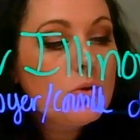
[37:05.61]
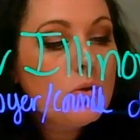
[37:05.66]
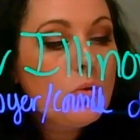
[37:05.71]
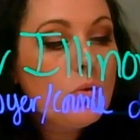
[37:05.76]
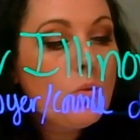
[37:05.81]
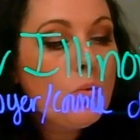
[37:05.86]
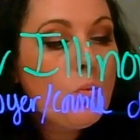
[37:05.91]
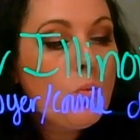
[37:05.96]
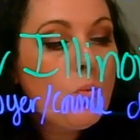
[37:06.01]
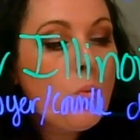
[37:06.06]

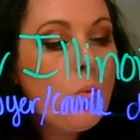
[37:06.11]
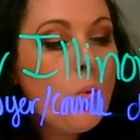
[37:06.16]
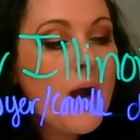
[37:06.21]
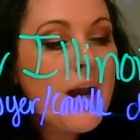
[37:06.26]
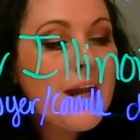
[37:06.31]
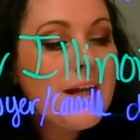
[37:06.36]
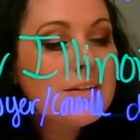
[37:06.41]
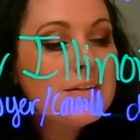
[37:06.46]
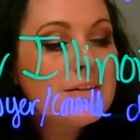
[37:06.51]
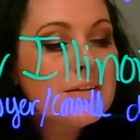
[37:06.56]

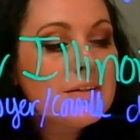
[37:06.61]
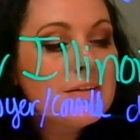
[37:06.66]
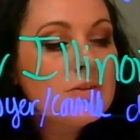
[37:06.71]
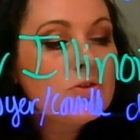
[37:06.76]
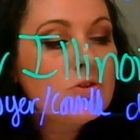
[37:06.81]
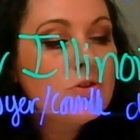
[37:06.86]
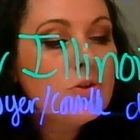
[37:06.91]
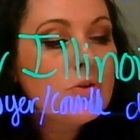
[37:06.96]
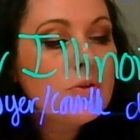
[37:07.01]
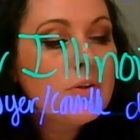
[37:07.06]
white
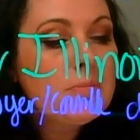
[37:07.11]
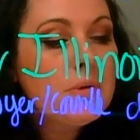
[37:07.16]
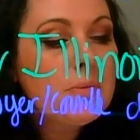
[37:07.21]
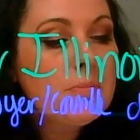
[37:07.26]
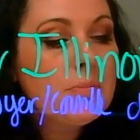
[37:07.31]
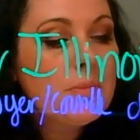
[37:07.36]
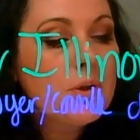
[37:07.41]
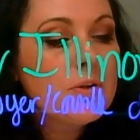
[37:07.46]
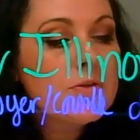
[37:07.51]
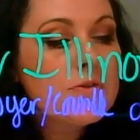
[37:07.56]
jury
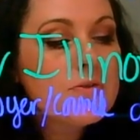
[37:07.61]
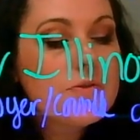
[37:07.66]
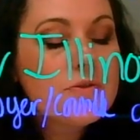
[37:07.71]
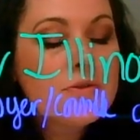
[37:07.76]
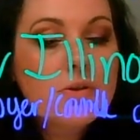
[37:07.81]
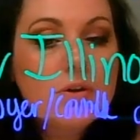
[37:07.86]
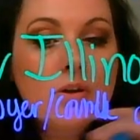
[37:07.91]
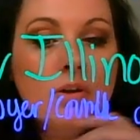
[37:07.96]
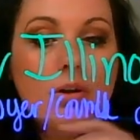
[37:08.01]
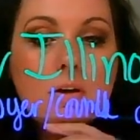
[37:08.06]
members.
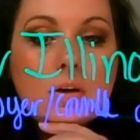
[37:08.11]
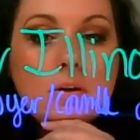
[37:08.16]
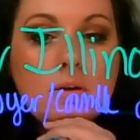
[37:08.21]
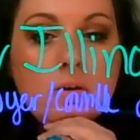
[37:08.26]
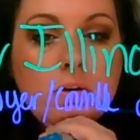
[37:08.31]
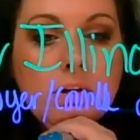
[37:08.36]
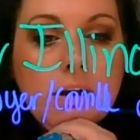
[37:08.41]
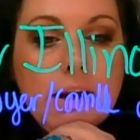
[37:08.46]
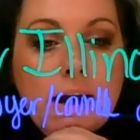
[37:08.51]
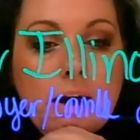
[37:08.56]

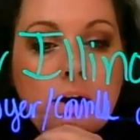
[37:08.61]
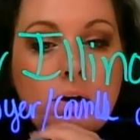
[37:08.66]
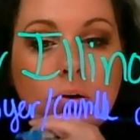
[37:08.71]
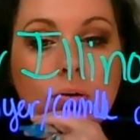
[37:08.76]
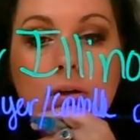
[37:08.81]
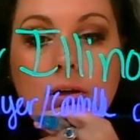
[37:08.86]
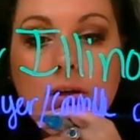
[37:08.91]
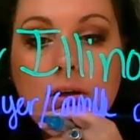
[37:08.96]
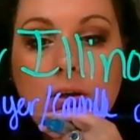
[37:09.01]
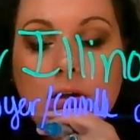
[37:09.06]
Now,
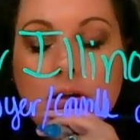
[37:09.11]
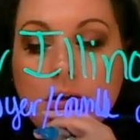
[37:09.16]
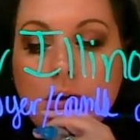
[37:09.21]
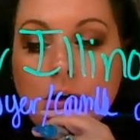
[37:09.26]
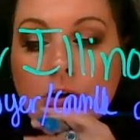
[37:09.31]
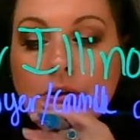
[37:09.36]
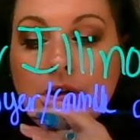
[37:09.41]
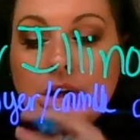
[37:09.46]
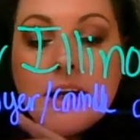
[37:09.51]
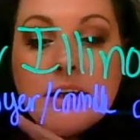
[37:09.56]

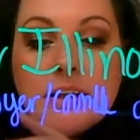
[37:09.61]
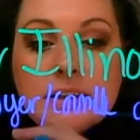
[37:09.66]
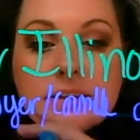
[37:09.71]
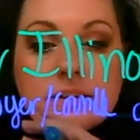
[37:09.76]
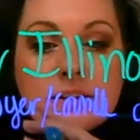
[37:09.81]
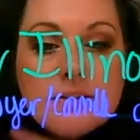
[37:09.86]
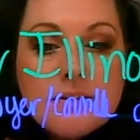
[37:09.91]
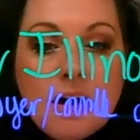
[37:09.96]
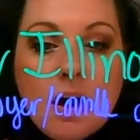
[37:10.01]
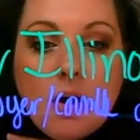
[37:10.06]
Hernandez
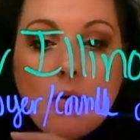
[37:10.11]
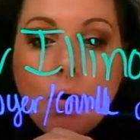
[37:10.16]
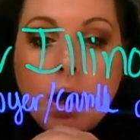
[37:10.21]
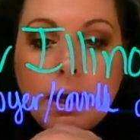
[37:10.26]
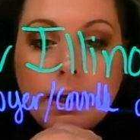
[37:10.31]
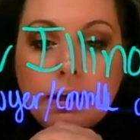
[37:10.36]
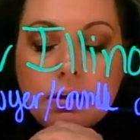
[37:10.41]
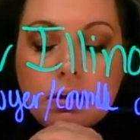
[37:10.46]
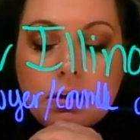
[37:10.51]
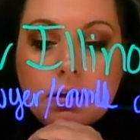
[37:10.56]
is not
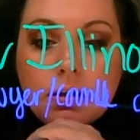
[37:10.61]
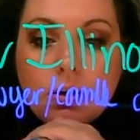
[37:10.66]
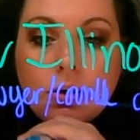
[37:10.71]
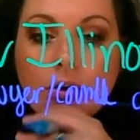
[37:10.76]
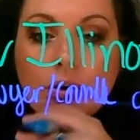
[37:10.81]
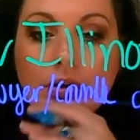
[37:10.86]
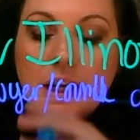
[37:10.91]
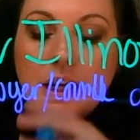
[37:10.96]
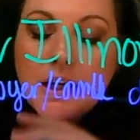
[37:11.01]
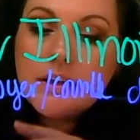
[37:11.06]
white.
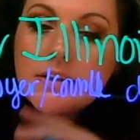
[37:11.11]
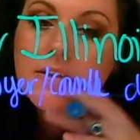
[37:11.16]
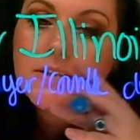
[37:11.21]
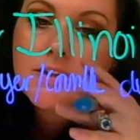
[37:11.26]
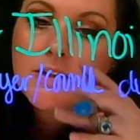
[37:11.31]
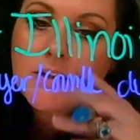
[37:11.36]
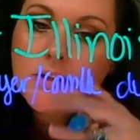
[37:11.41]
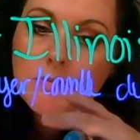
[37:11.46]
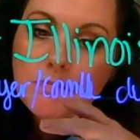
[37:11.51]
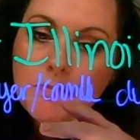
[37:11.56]
Hernandez is
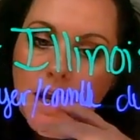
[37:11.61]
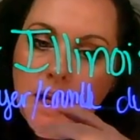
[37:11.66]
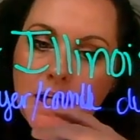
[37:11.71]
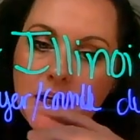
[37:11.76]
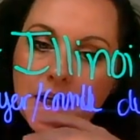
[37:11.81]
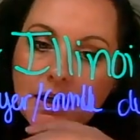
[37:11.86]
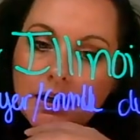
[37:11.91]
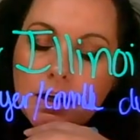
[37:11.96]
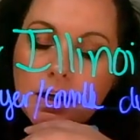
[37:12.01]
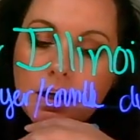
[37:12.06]

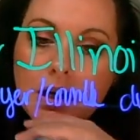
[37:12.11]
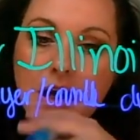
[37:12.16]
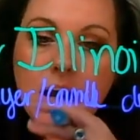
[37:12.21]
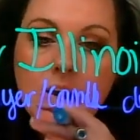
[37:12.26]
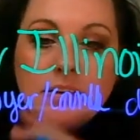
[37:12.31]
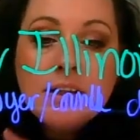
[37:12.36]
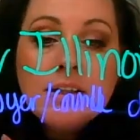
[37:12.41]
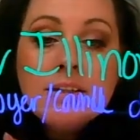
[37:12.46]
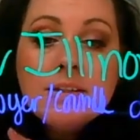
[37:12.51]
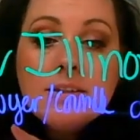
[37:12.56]
Hispanic.
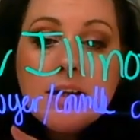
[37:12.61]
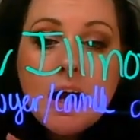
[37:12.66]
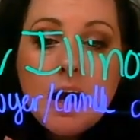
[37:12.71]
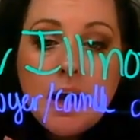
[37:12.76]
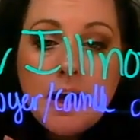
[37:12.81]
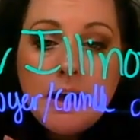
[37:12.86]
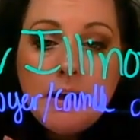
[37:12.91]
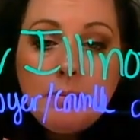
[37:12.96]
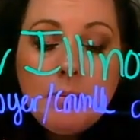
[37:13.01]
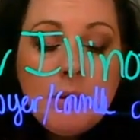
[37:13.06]
At this
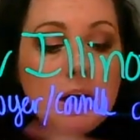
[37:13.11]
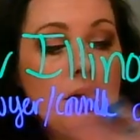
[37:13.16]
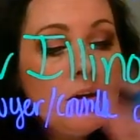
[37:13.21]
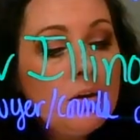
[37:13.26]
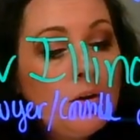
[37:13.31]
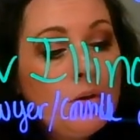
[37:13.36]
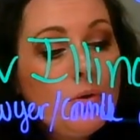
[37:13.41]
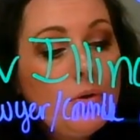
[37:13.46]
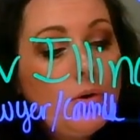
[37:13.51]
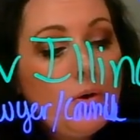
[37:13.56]
time,
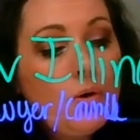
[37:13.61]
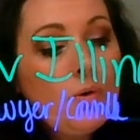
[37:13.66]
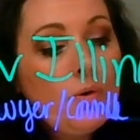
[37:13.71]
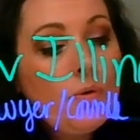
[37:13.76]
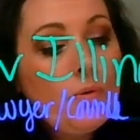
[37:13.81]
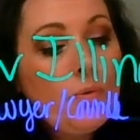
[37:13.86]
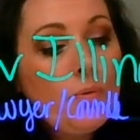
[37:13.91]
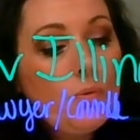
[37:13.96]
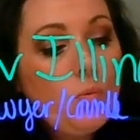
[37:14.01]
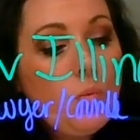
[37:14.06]

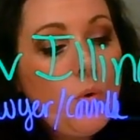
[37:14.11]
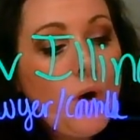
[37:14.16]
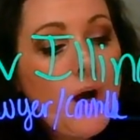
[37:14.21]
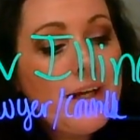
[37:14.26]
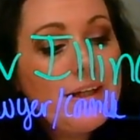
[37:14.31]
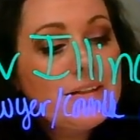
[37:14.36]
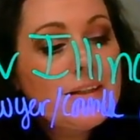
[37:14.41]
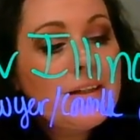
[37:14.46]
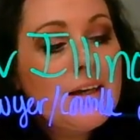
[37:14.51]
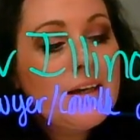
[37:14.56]

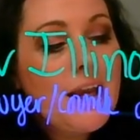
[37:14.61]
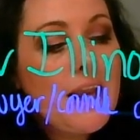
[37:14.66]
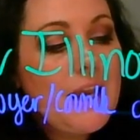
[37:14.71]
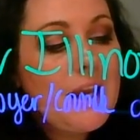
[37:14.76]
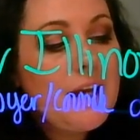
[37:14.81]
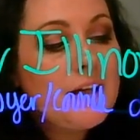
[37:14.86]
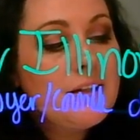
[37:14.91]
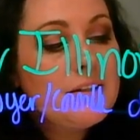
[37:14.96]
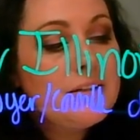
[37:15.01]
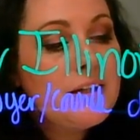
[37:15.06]
white
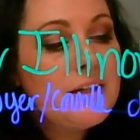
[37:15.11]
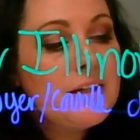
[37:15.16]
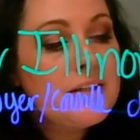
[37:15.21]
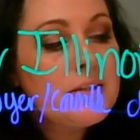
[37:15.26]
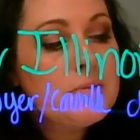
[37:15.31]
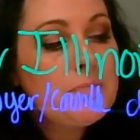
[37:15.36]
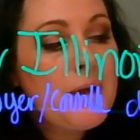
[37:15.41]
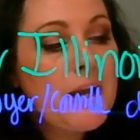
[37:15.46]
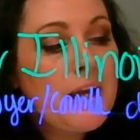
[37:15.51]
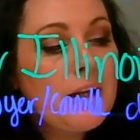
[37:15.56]
and
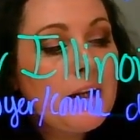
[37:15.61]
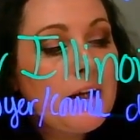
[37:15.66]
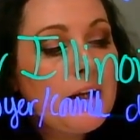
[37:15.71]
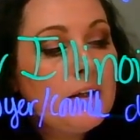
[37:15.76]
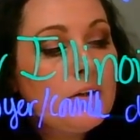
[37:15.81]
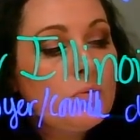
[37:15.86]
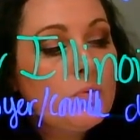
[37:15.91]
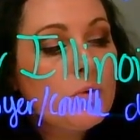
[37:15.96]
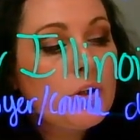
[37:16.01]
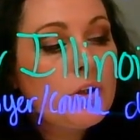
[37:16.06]

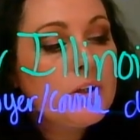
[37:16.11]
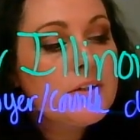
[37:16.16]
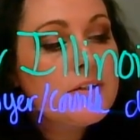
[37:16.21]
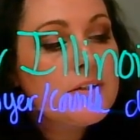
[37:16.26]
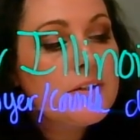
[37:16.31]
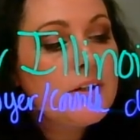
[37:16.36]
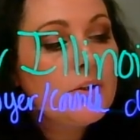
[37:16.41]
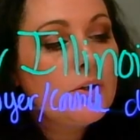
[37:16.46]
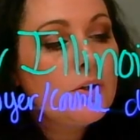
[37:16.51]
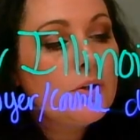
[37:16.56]
Hispanic were
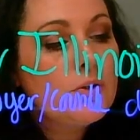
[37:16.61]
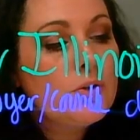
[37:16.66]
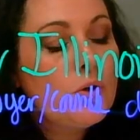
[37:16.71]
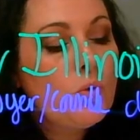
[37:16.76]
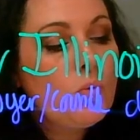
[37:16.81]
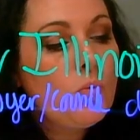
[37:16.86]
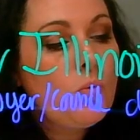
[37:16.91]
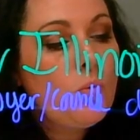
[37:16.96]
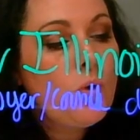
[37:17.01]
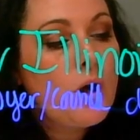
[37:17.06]
considered
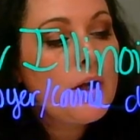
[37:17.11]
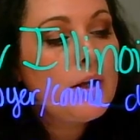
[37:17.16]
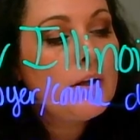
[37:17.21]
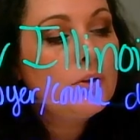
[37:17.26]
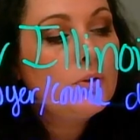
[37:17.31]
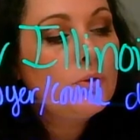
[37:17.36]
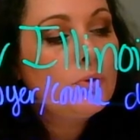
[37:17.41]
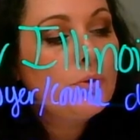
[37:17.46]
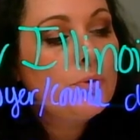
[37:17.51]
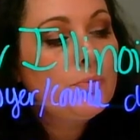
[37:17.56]
one
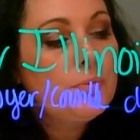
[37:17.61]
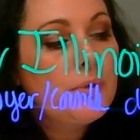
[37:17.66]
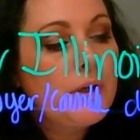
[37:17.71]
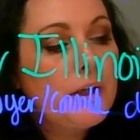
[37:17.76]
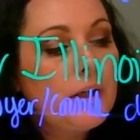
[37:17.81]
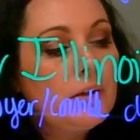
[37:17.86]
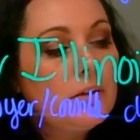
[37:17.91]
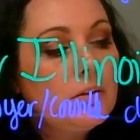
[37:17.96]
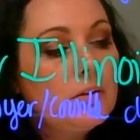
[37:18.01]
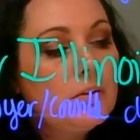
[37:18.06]

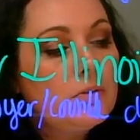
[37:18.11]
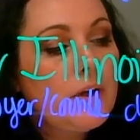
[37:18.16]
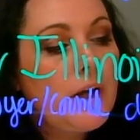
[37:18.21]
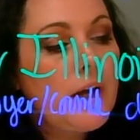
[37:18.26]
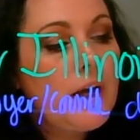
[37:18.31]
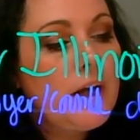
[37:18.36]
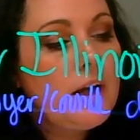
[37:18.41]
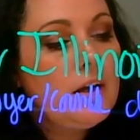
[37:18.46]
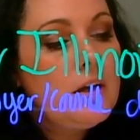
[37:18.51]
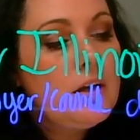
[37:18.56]
grouping.
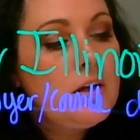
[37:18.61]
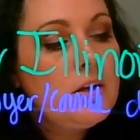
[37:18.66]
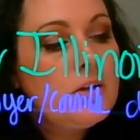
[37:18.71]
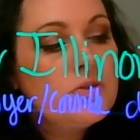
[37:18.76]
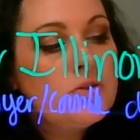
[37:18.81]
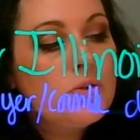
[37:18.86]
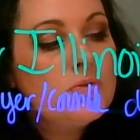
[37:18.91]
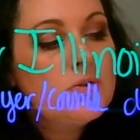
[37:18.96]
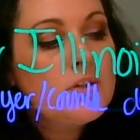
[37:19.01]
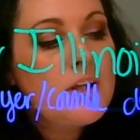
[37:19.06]
Okay,
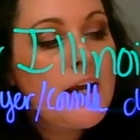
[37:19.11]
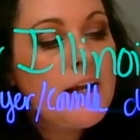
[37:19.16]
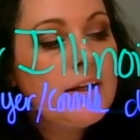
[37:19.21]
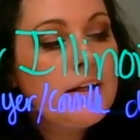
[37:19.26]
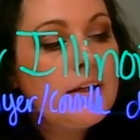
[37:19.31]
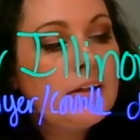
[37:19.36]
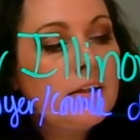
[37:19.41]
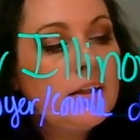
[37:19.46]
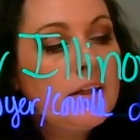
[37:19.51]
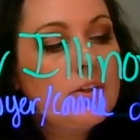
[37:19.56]
so
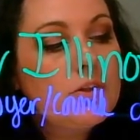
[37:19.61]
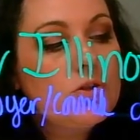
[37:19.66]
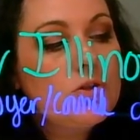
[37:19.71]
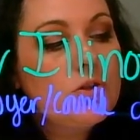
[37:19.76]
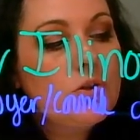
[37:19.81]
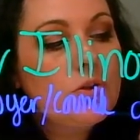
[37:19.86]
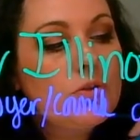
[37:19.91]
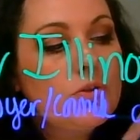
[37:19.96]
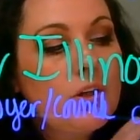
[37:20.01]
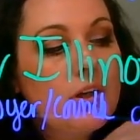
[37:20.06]
technically,
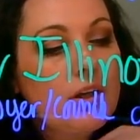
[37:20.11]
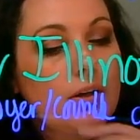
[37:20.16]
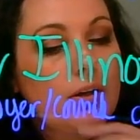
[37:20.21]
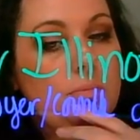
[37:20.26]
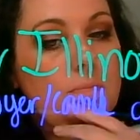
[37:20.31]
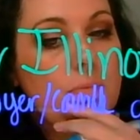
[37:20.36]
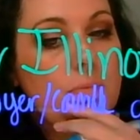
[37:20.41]
the